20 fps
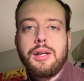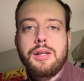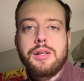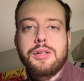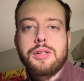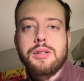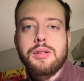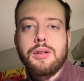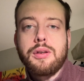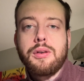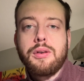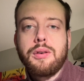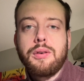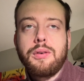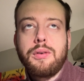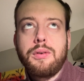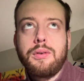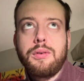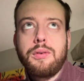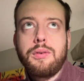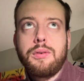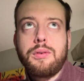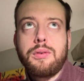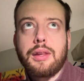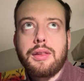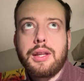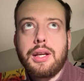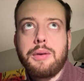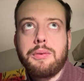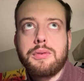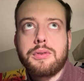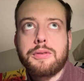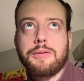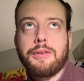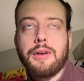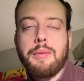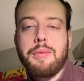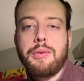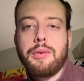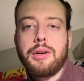So I think it was
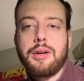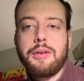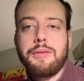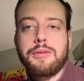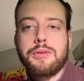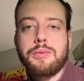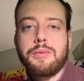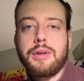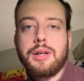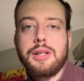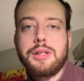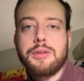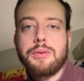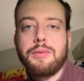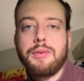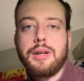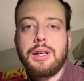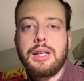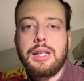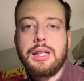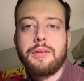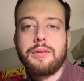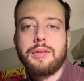February of 2020.